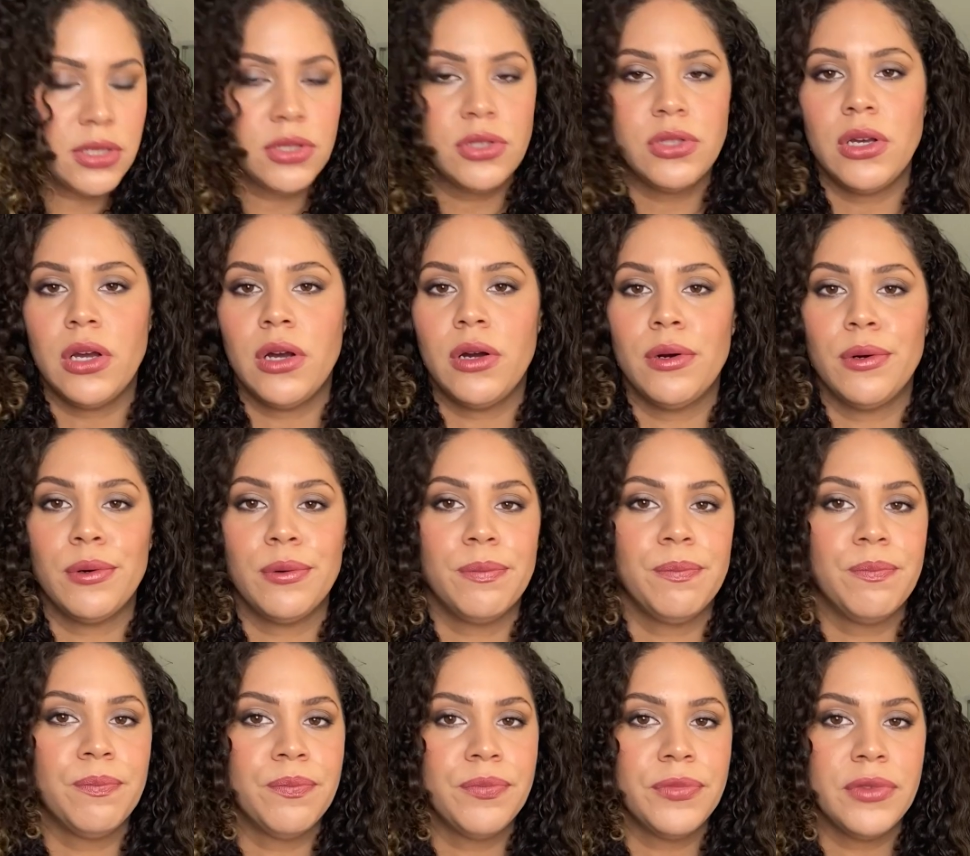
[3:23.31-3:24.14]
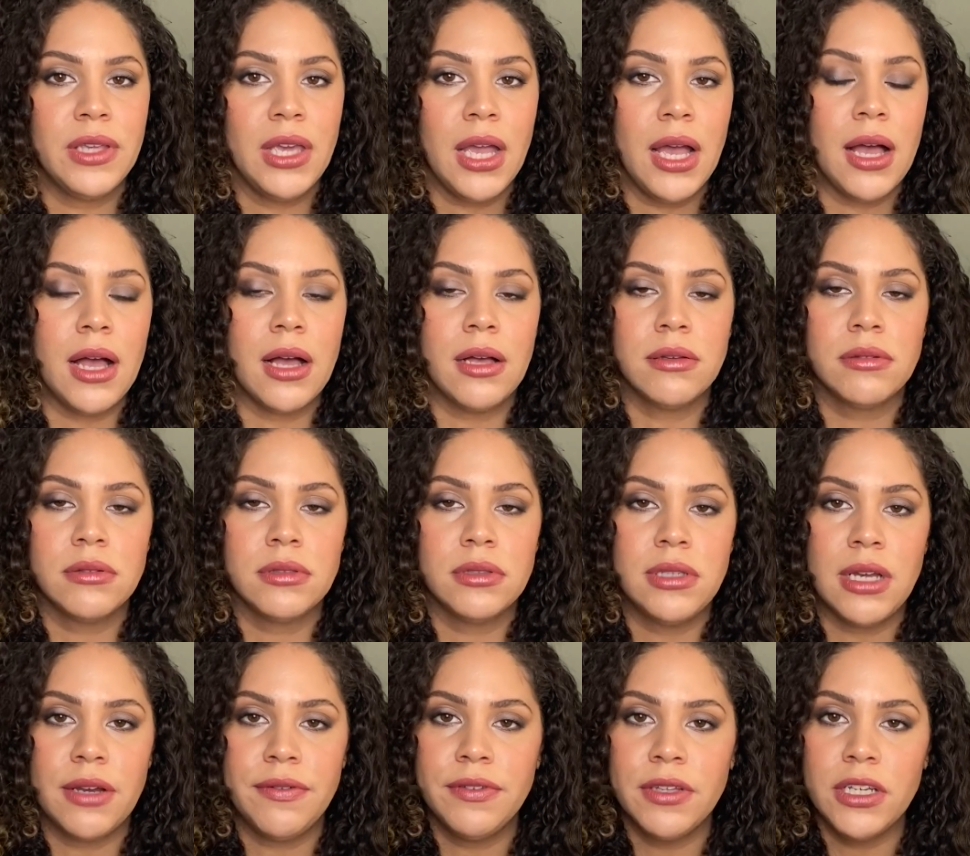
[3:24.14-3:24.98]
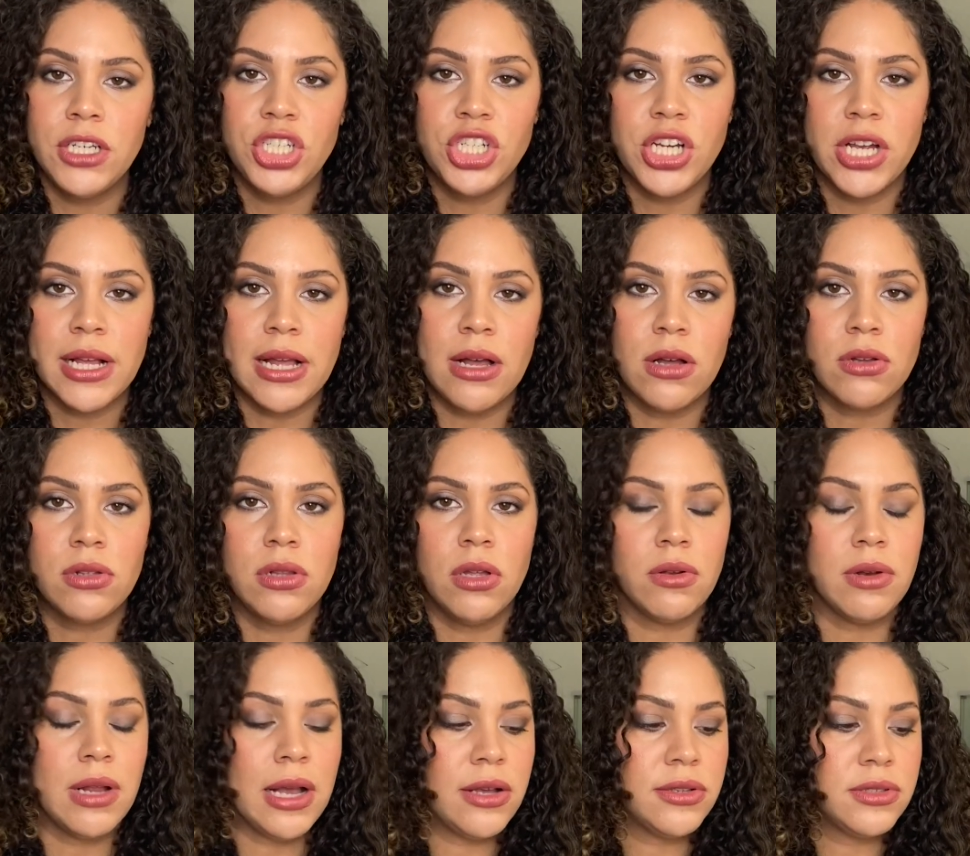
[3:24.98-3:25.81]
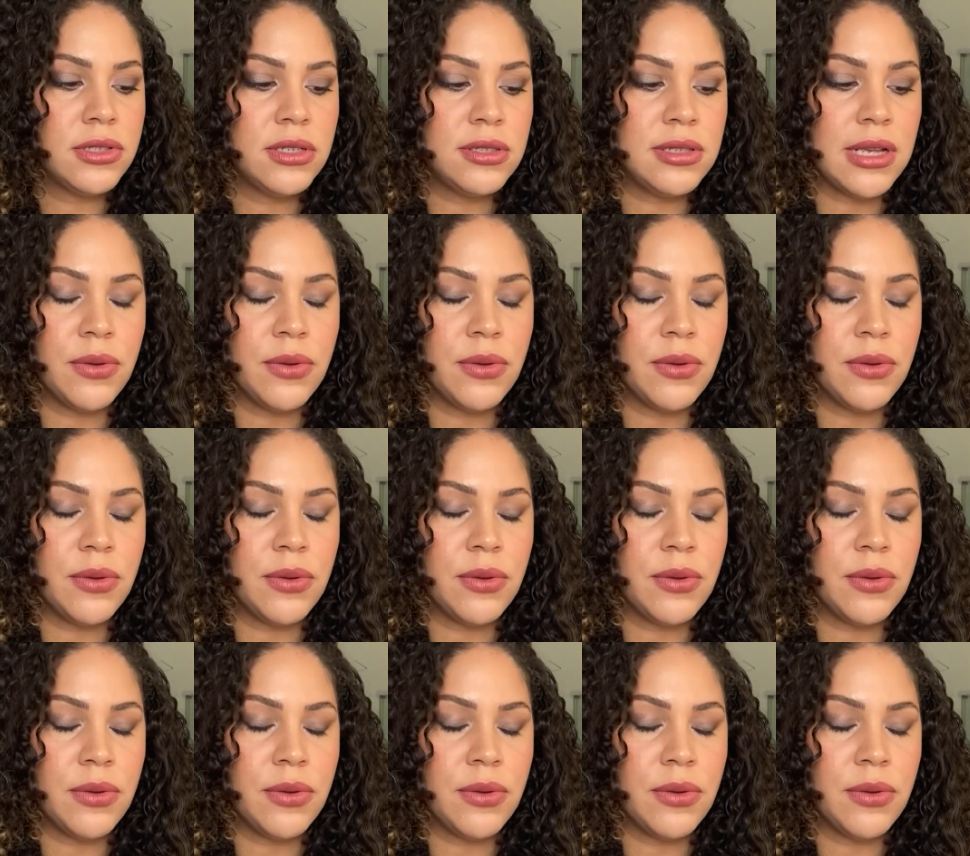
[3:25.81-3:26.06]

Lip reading: So yeah, definitely check out clone houses.